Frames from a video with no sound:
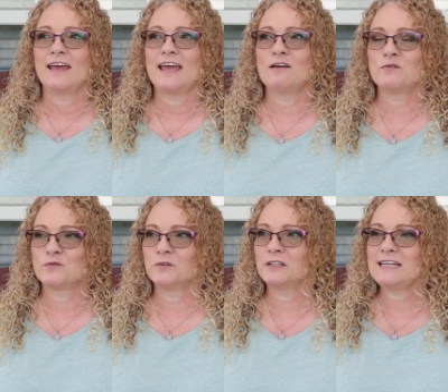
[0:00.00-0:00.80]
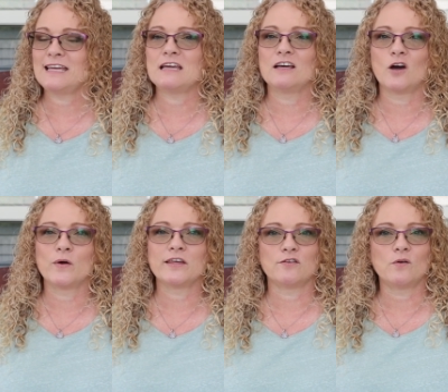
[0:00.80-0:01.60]
And it was really neat
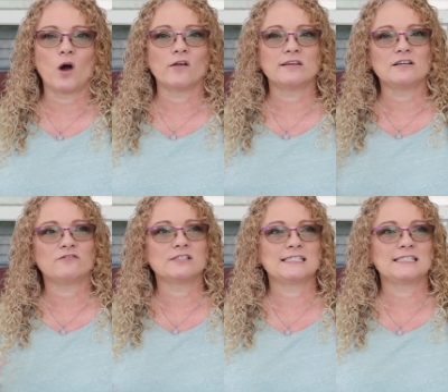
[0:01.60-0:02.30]
going through all the different